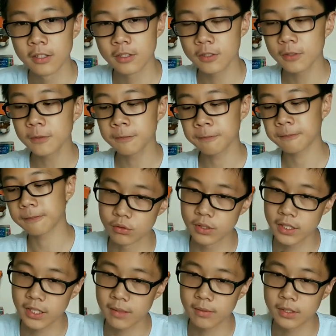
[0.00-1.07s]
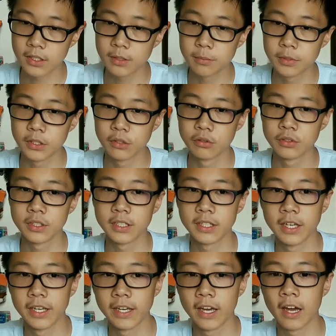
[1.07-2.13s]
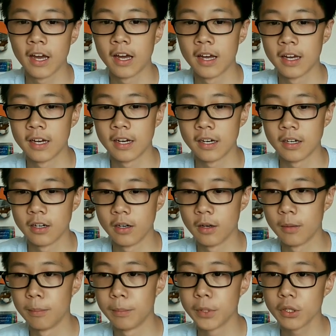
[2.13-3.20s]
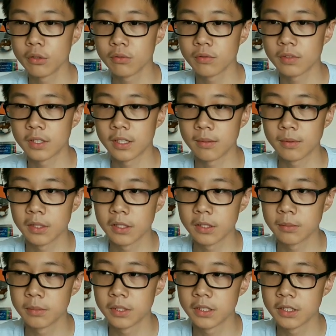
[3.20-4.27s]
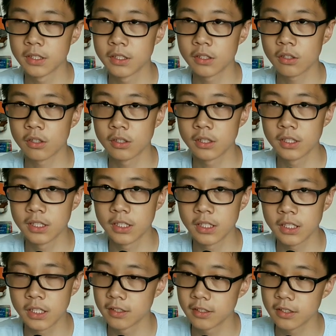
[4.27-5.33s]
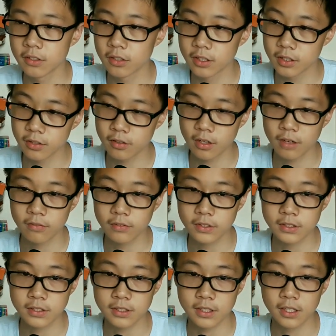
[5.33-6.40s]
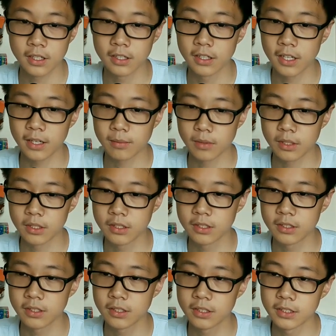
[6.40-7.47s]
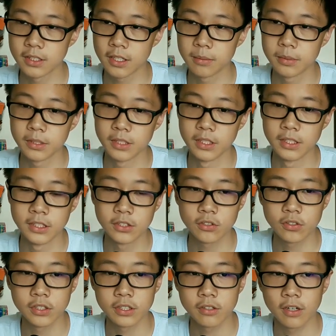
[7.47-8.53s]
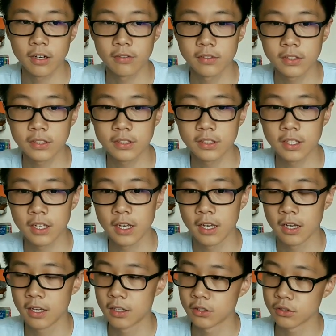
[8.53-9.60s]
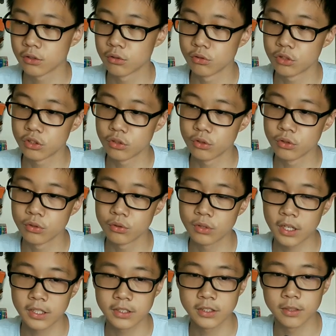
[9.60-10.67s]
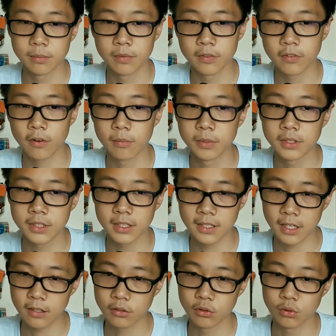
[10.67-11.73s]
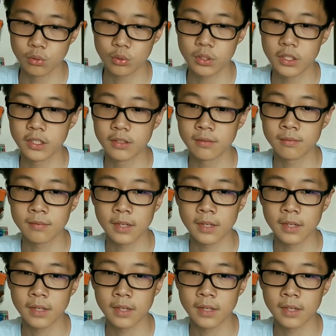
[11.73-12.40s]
So today I'm gonna be using a uh, build. I'm gonna be turning on the uh, integrated graphics and I'm gonna disable the discrete graphics to show you guys the performance and how to tweak it.